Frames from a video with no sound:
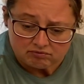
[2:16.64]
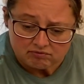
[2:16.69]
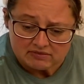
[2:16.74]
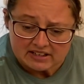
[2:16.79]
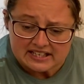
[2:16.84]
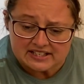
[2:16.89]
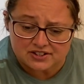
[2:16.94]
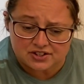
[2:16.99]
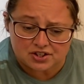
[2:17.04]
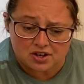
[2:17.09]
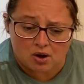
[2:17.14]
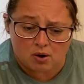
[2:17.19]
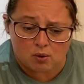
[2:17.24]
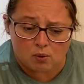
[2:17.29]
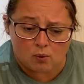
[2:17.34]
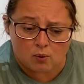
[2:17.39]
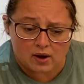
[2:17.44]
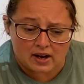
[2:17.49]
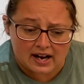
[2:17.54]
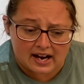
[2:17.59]
And so
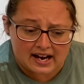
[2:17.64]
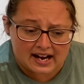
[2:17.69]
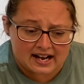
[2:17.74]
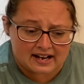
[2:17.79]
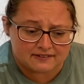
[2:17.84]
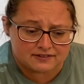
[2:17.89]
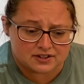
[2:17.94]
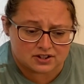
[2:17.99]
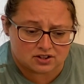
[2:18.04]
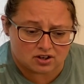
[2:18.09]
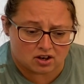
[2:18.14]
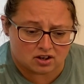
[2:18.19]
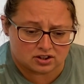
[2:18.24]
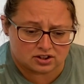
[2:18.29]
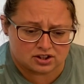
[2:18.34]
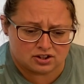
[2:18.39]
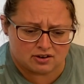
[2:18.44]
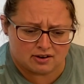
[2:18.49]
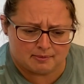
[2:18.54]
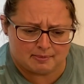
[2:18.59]
what I have to talk
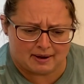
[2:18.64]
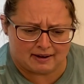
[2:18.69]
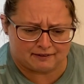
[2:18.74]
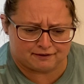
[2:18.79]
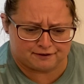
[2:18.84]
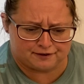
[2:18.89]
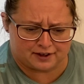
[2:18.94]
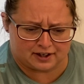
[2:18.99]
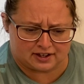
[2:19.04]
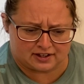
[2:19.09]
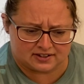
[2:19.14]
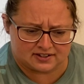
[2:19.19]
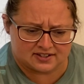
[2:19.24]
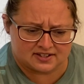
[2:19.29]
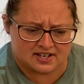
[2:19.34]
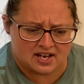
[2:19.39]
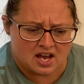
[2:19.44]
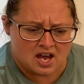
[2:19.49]
to you about first,